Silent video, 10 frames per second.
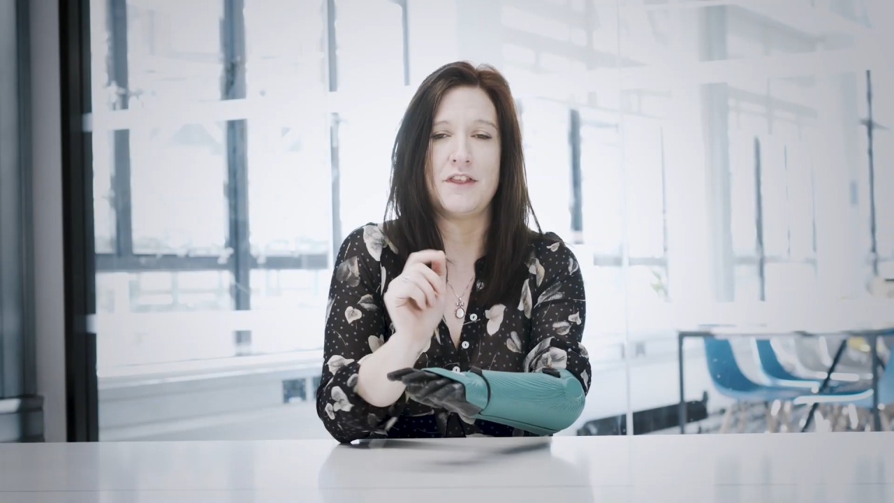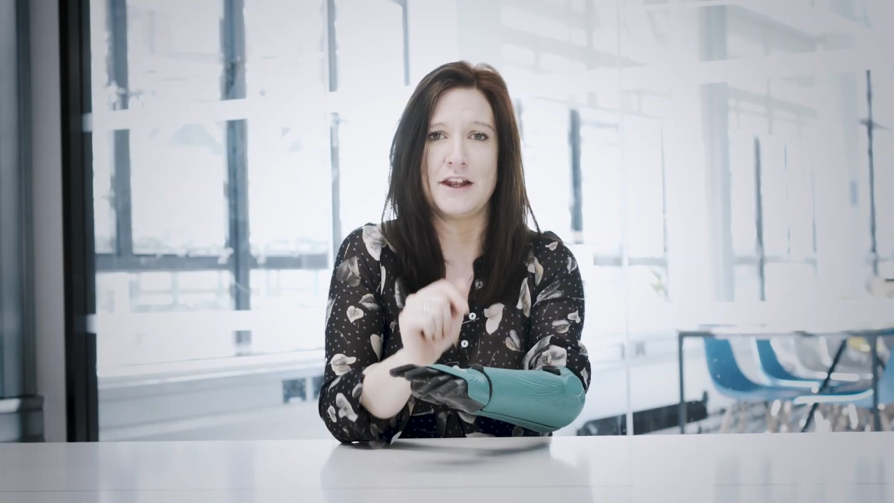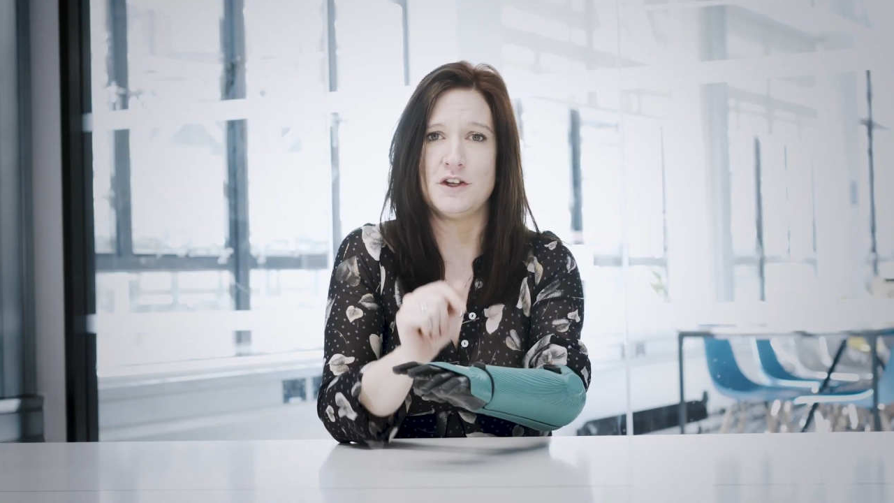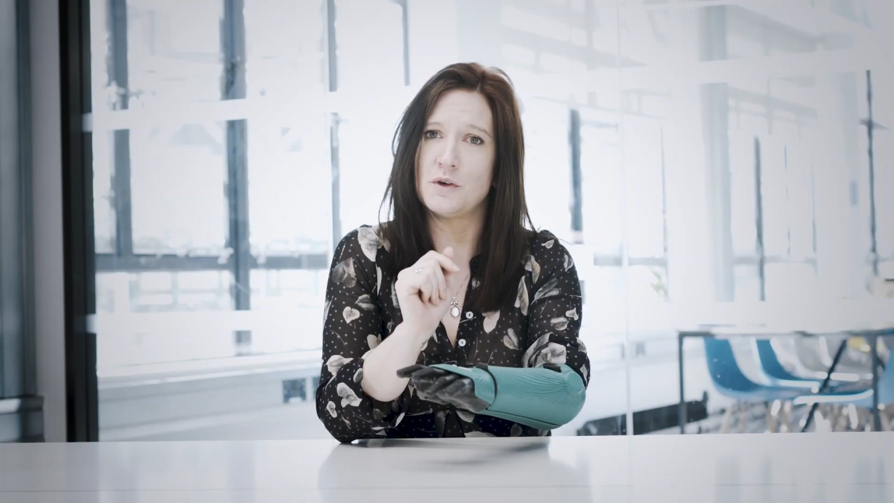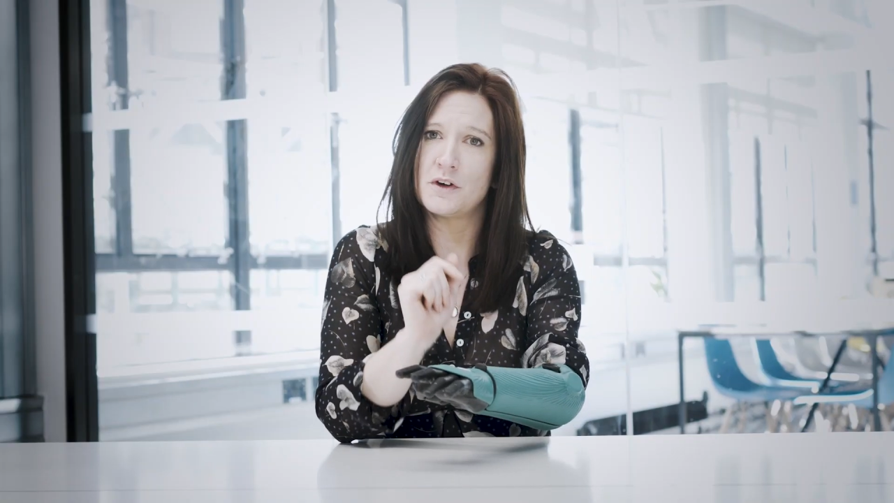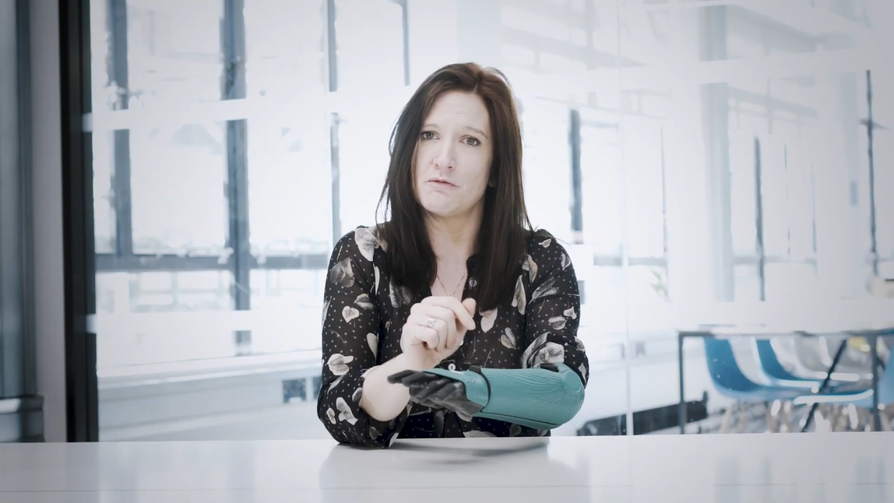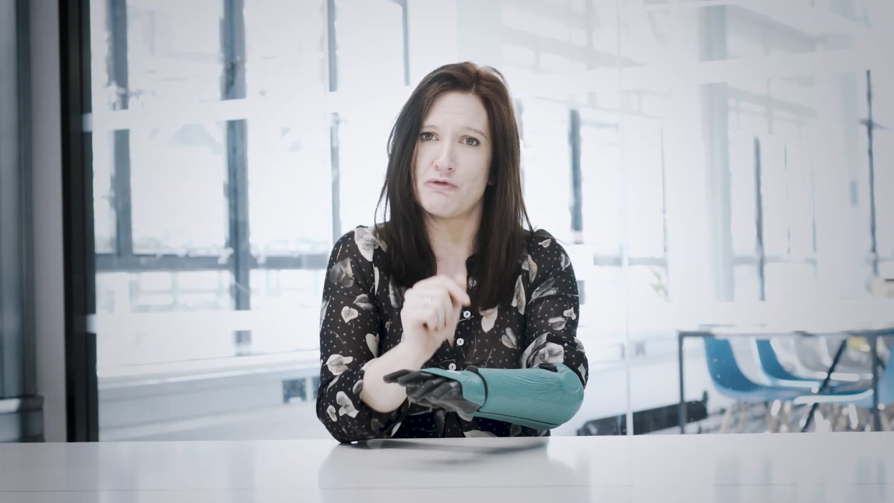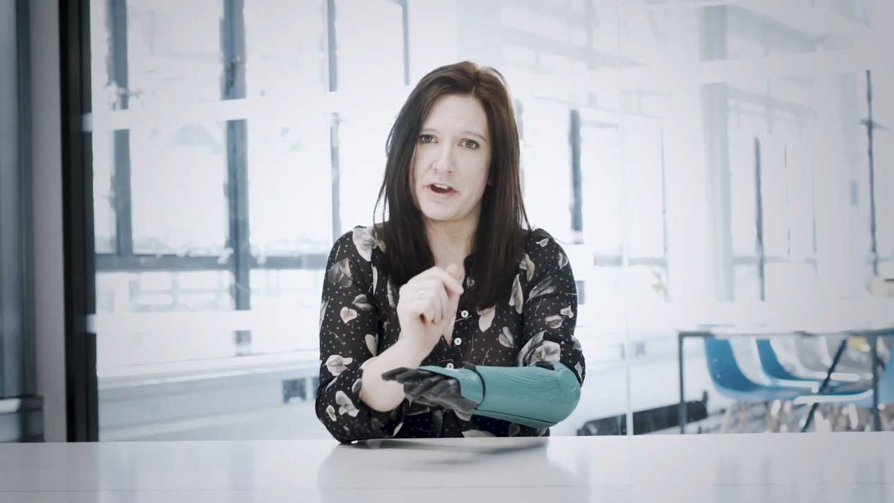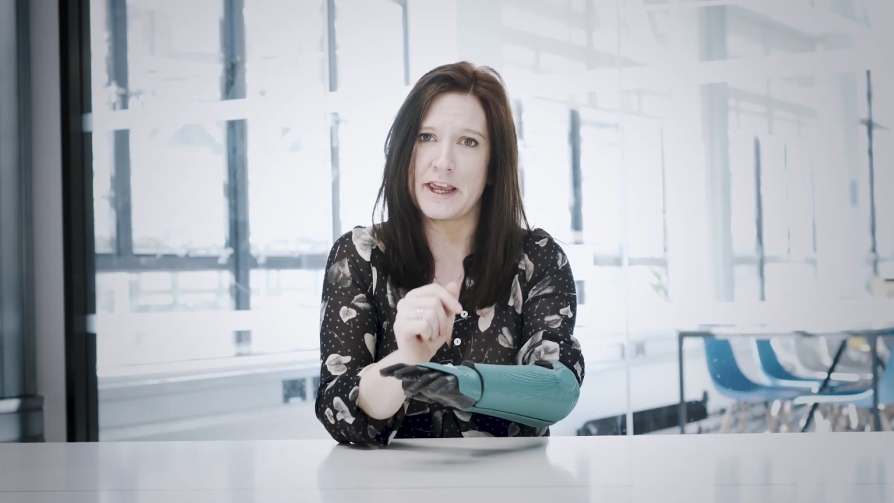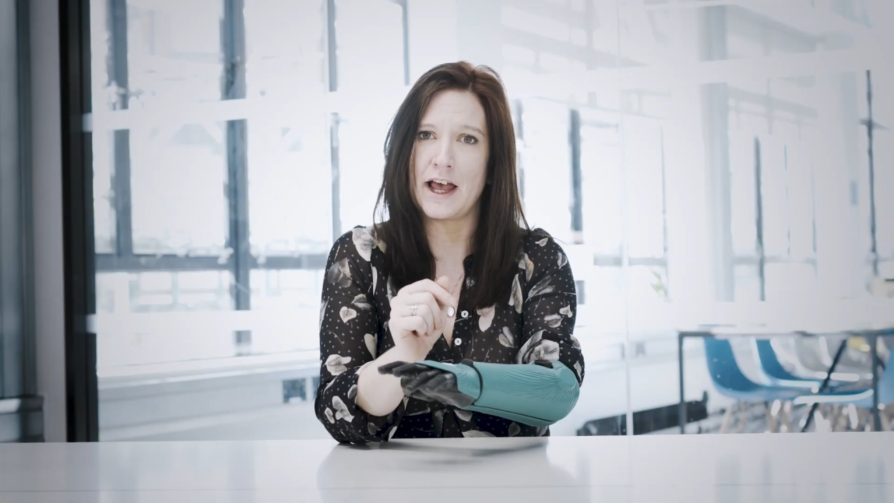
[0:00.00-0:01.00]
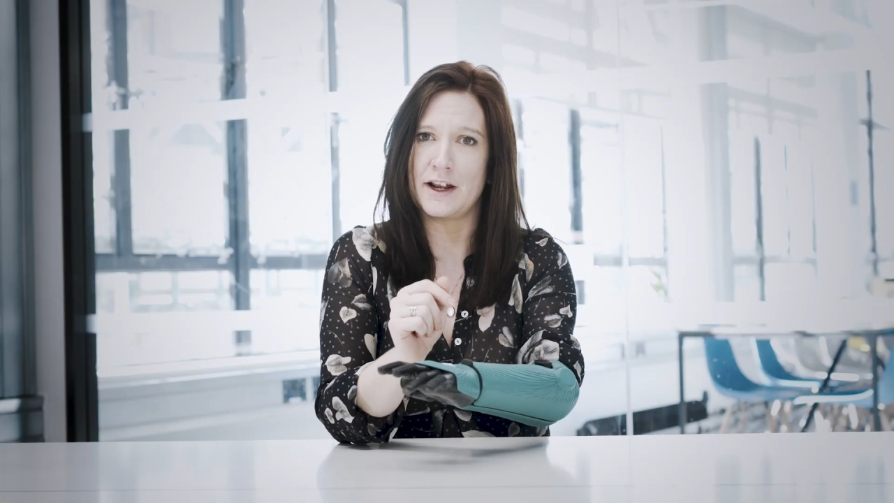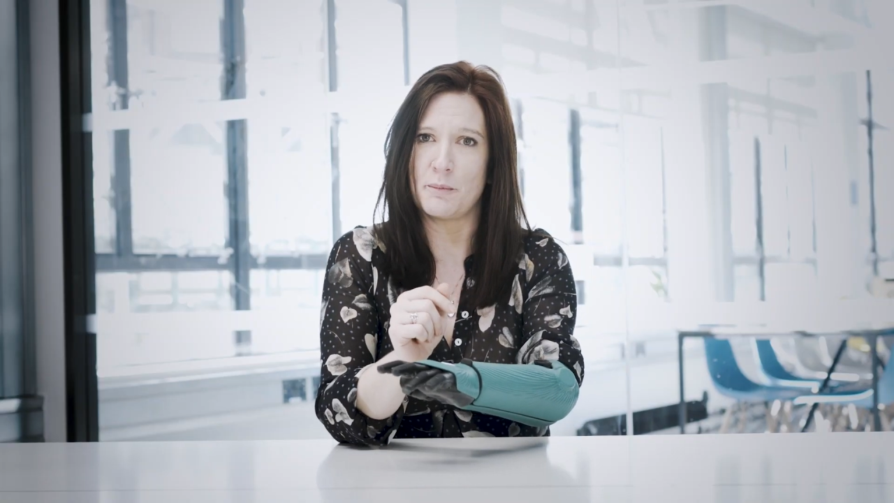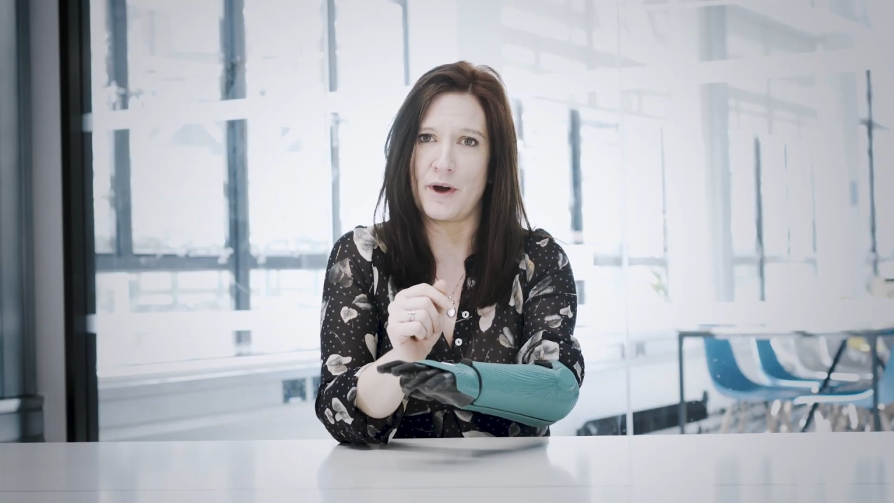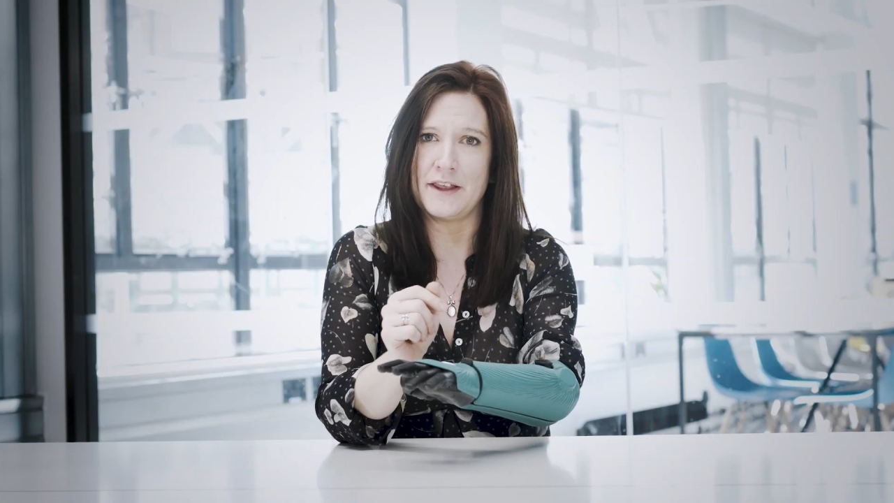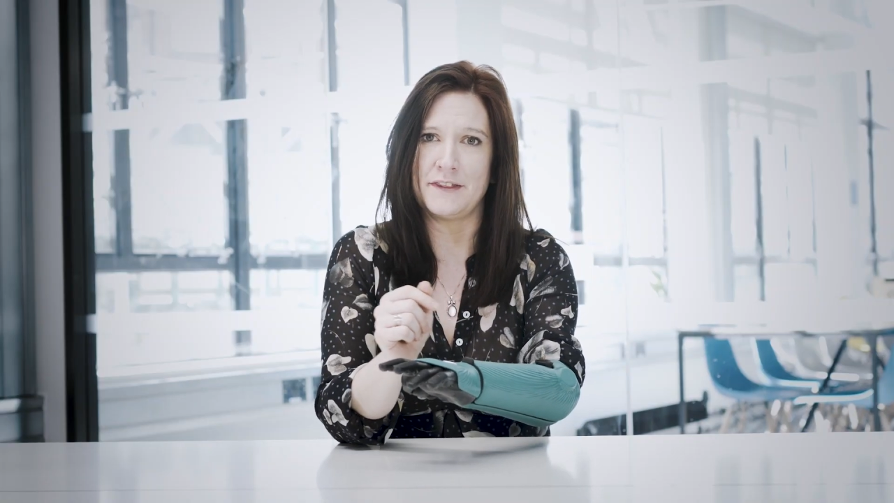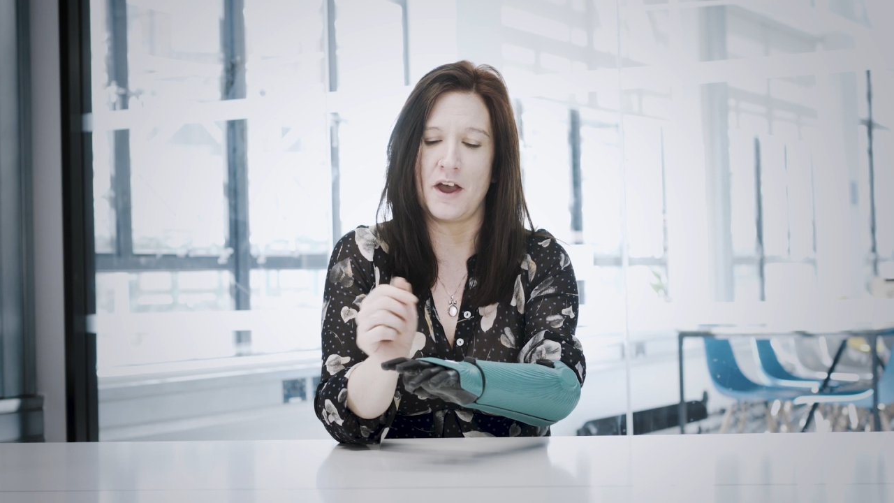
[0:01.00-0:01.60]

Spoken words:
then you can recalibrate